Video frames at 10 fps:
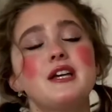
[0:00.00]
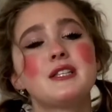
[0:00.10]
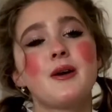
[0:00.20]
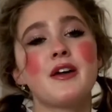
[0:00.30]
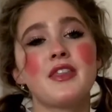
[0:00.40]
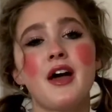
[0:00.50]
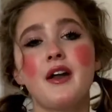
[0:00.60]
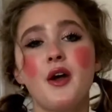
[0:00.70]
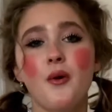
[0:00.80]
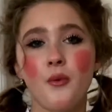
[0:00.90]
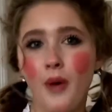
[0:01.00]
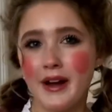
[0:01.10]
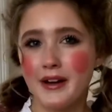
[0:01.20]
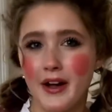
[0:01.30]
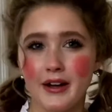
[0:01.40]
So I thought, why
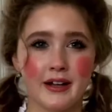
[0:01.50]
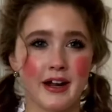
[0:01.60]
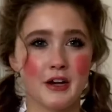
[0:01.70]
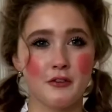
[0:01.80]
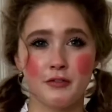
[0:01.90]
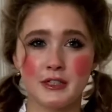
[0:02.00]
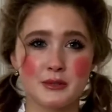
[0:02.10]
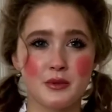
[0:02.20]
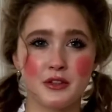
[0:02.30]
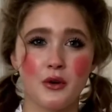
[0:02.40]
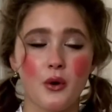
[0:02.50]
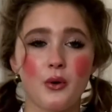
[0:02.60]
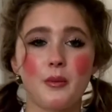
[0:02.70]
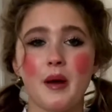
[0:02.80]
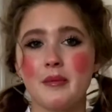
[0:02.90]
not? It kind of fits with the whole
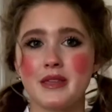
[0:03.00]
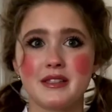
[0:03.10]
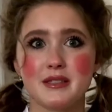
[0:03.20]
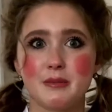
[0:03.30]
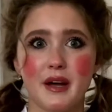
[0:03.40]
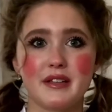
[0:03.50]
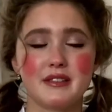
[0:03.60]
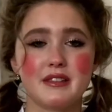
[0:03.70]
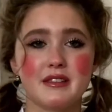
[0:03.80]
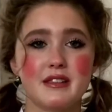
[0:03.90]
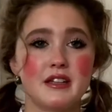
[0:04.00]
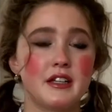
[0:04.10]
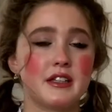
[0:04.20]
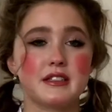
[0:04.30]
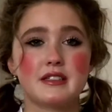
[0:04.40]
pumpkin spice and
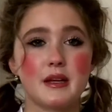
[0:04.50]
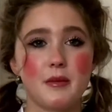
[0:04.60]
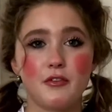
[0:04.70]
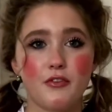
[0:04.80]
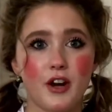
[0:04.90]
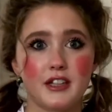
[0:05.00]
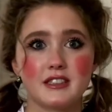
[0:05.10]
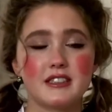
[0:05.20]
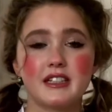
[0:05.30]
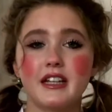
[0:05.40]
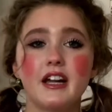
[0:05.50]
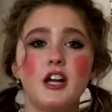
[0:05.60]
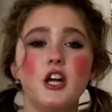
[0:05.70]
the cinnamon frosting.